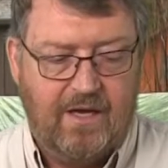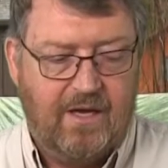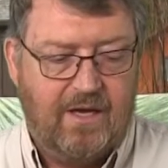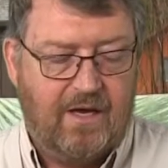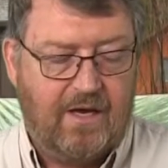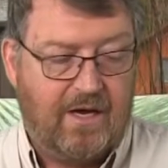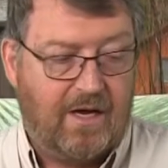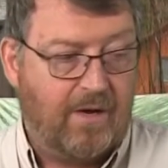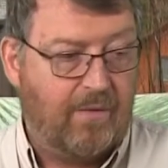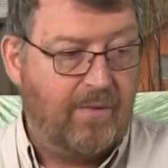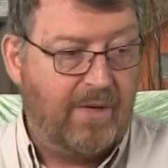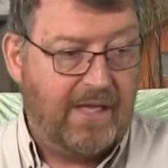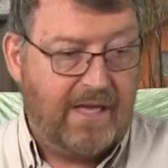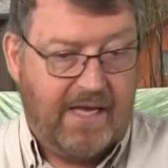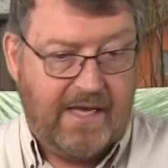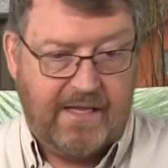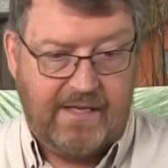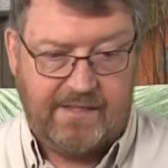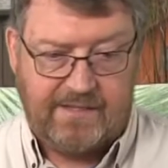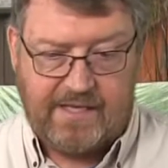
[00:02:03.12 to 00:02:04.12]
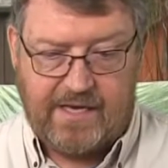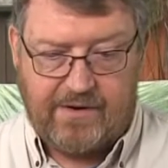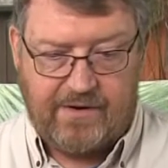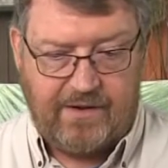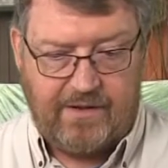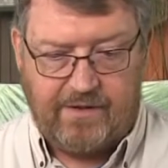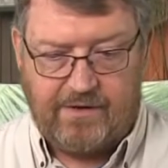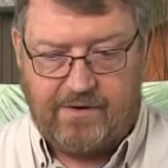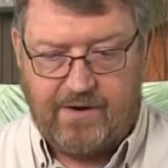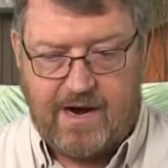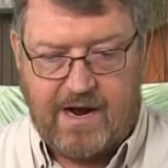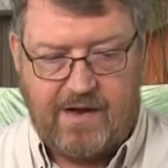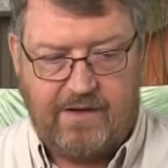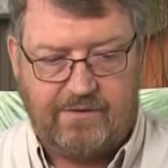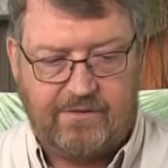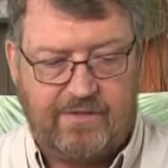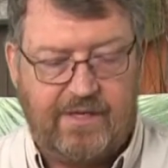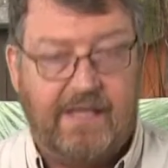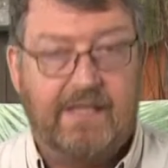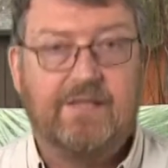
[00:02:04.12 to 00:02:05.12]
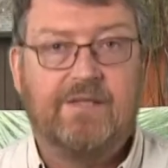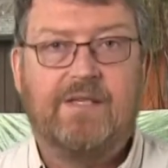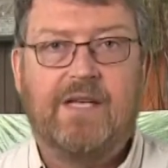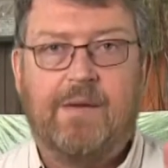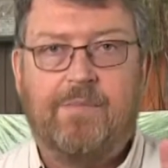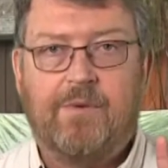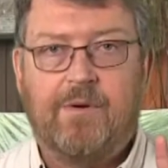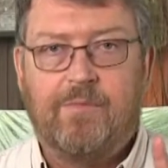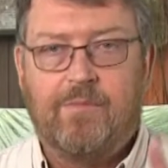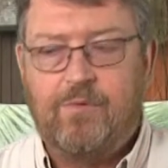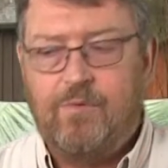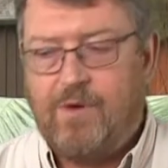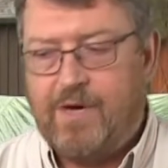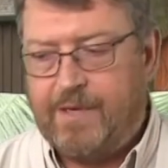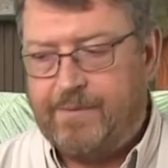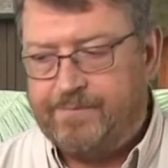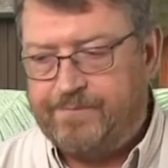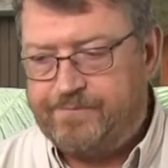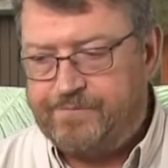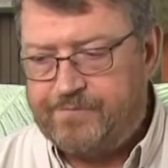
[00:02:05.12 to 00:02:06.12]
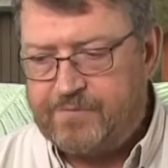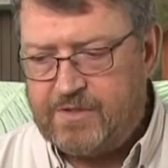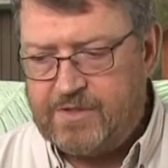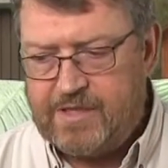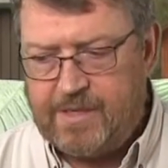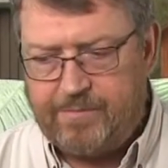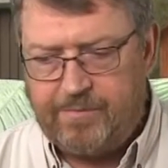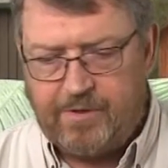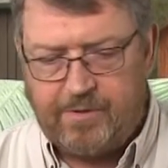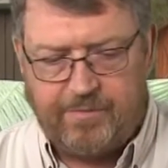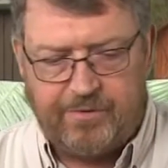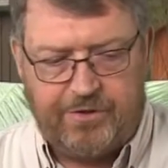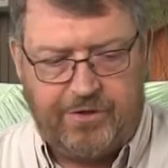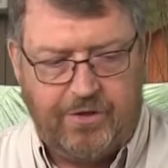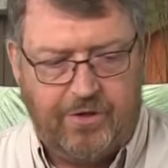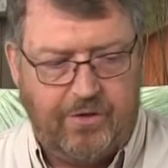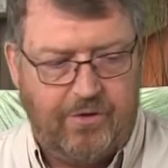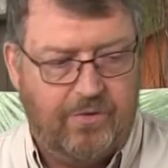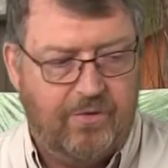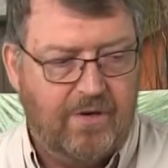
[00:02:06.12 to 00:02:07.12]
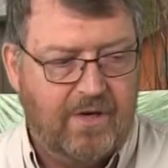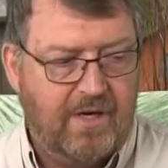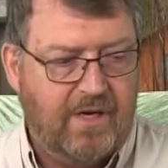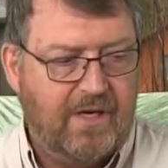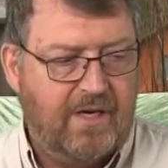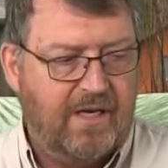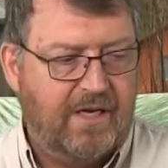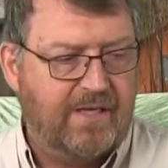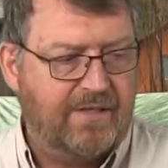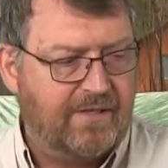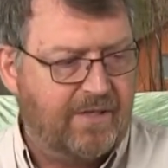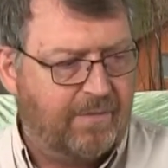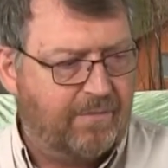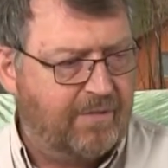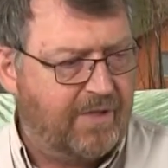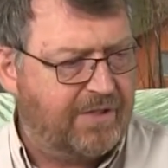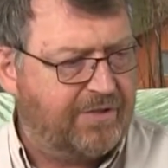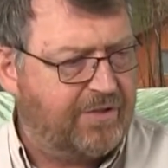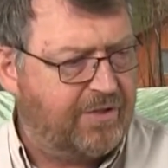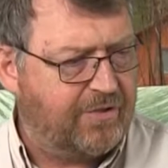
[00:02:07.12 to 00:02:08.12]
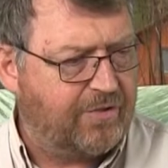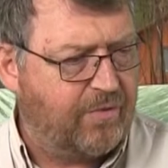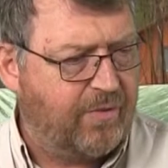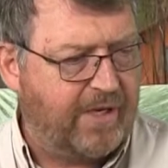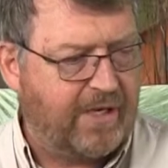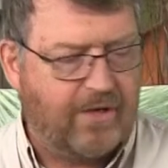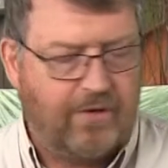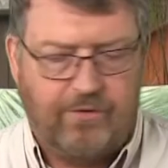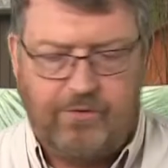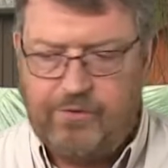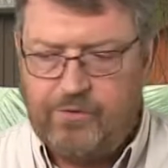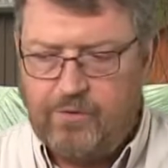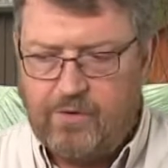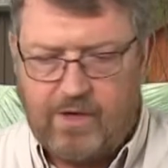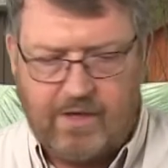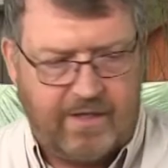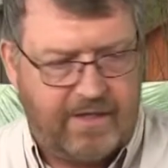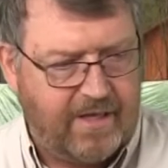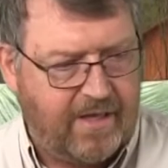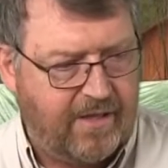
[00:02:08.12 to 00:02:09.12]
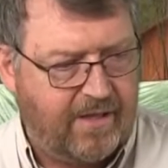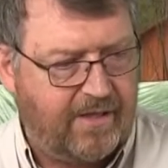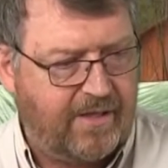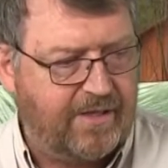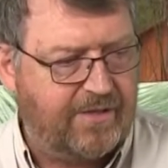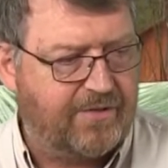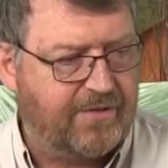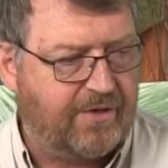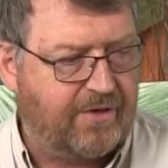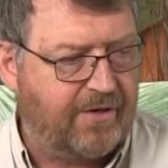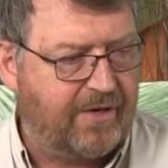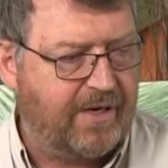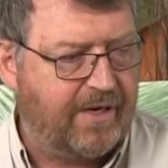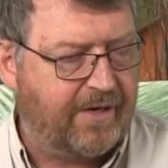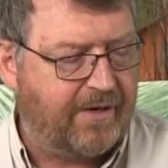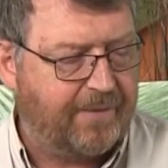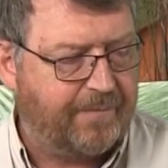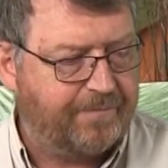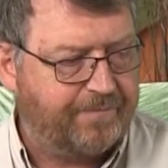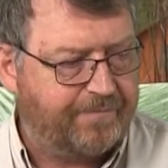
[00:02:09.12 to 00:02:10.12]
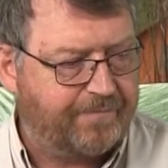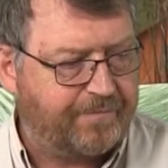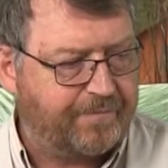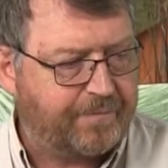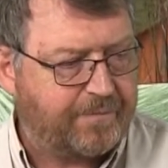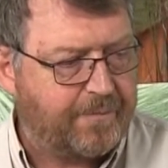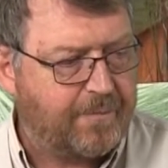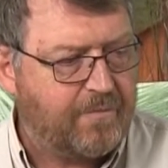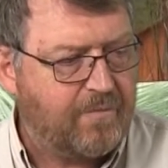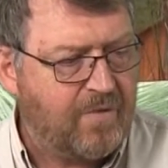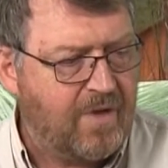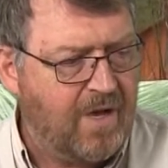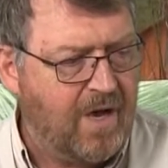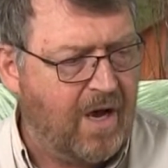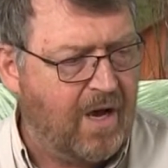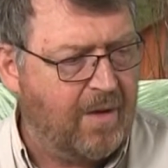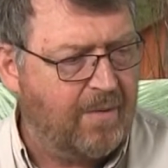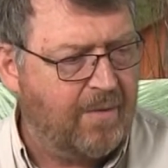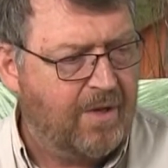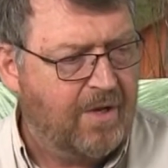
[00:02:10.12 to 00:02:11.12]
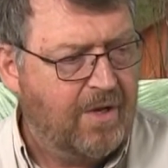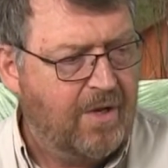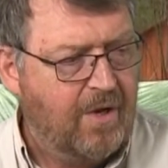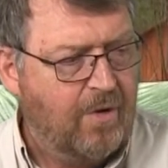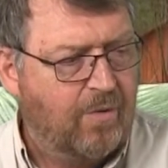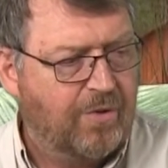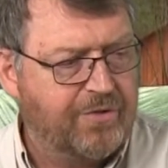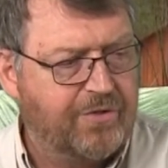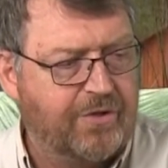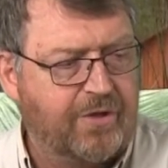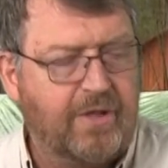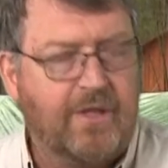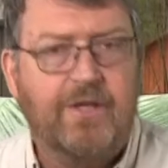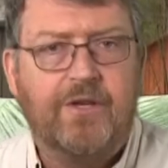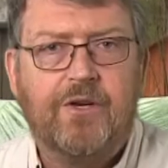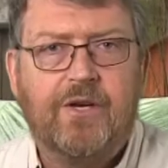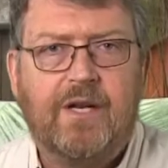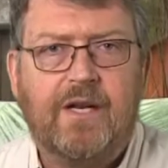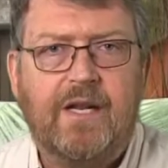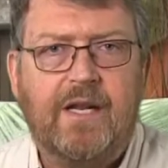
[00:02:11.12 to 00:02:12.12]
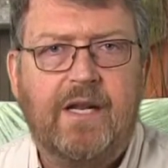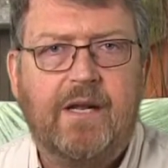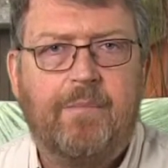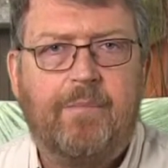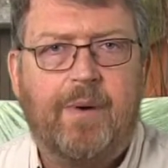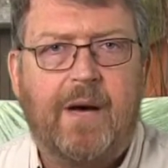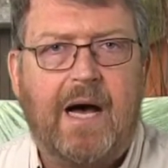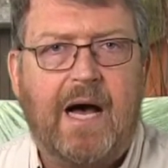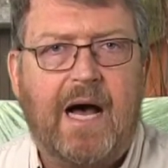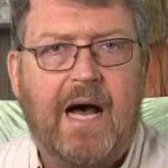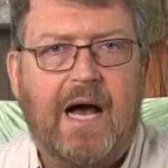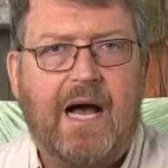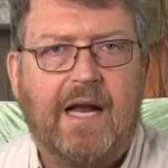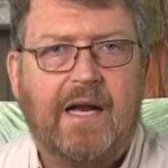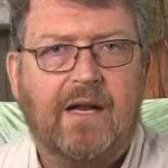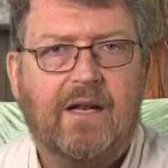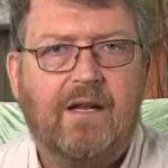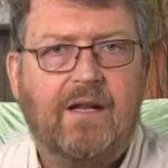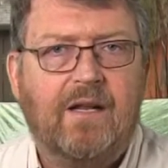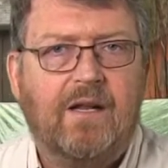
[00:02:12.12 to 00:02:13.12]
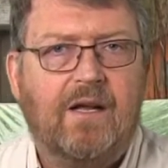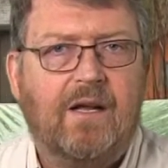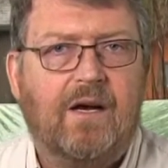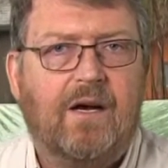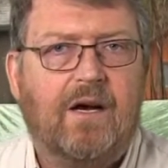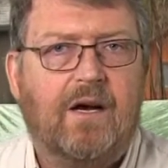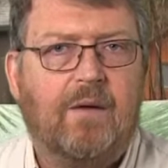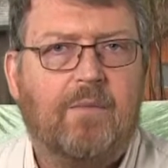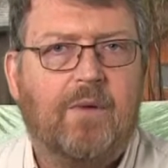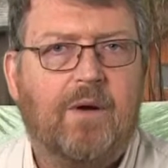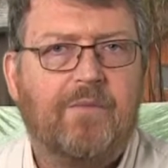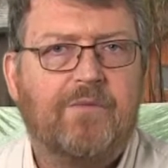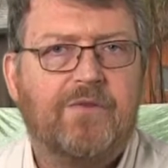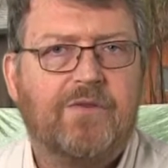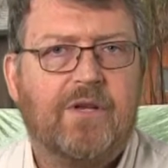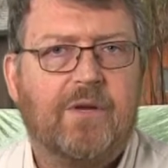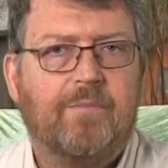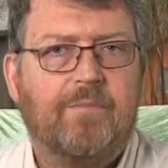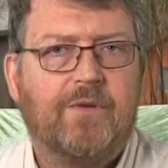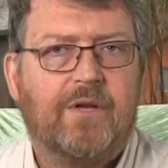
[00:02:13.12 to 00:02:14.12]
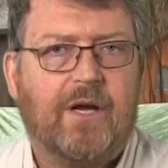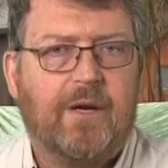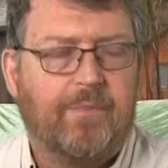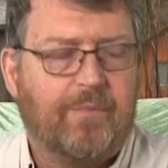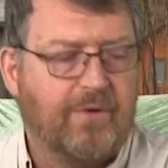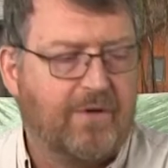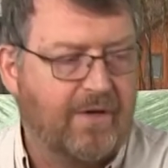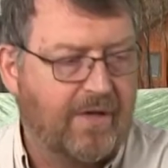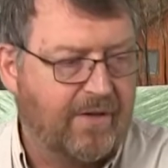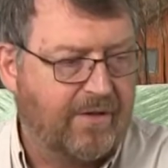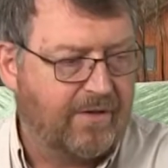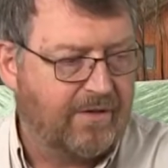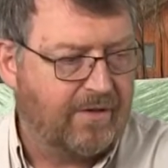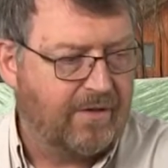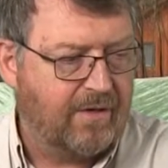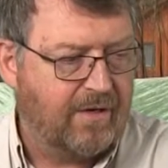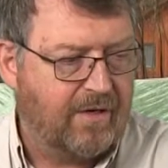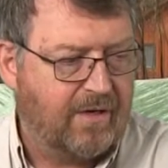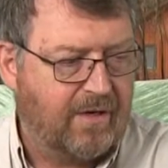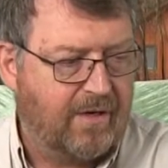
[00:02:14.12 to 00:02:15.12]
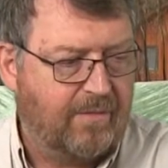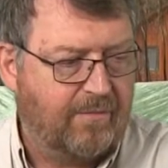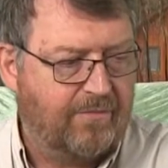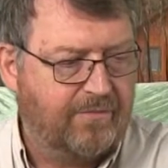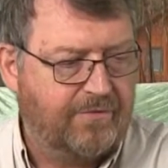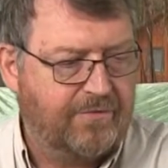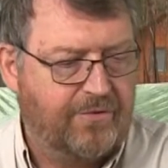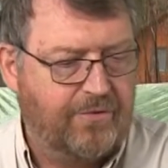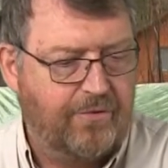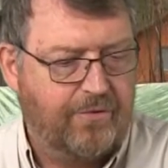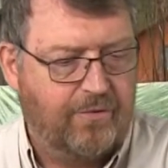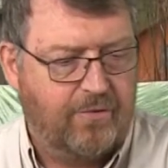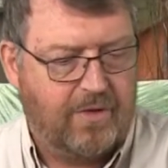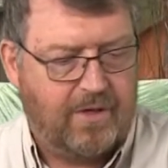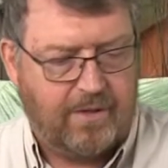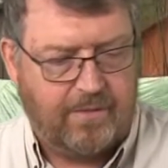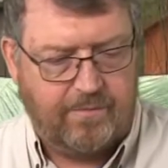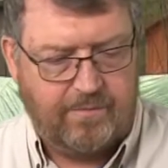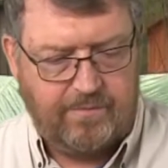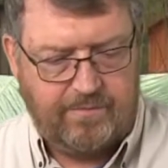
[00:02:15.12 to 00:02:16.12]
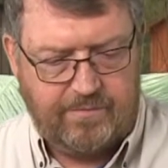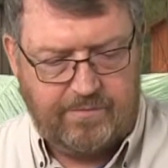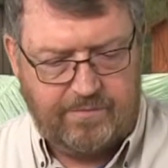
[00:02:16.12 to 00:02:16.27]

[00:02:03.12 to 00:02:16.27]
And we lay this out on the ground. So that's step number one. Step number two is let's just quick go through all the other things that are here. Well, certainly you're going to need a pot of some type or another to